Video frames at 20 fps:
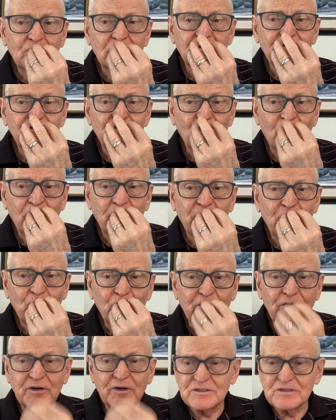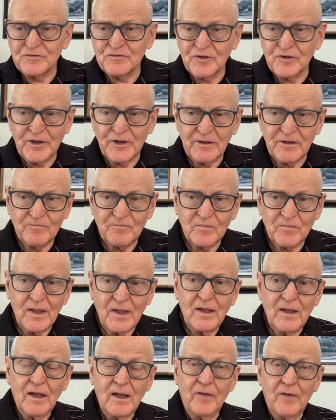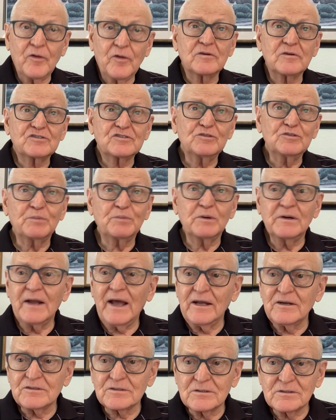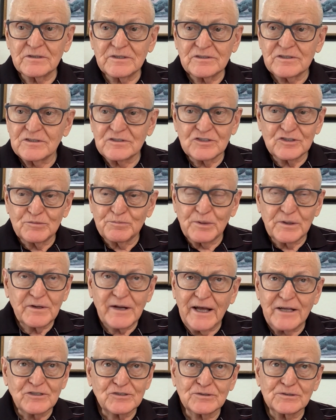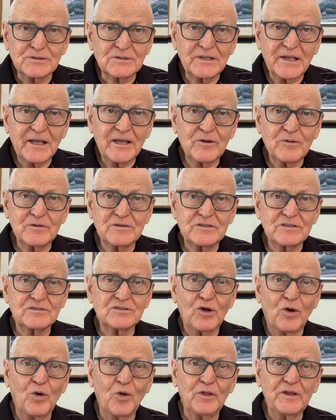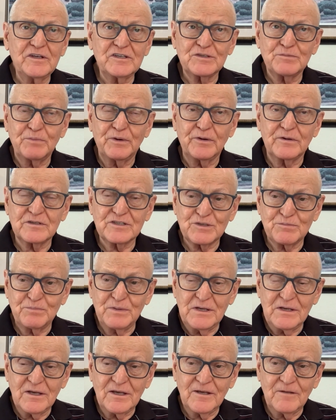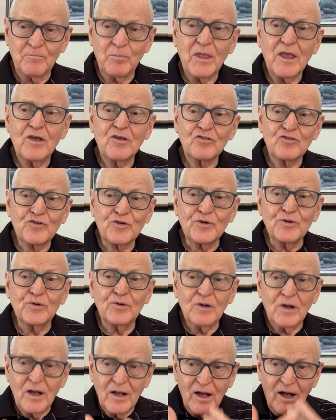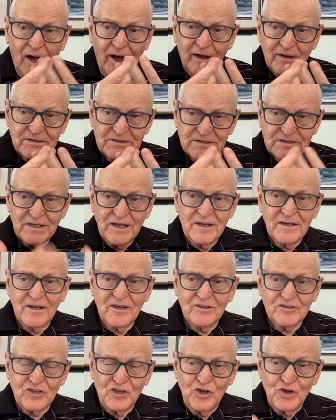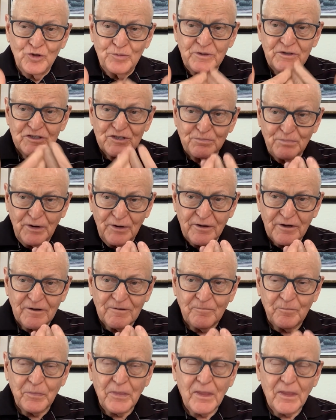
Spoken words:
will form the words for you. And they're supernatural. It's a supernatural language. It's the Holy Spirit speaking through us as a human spirit.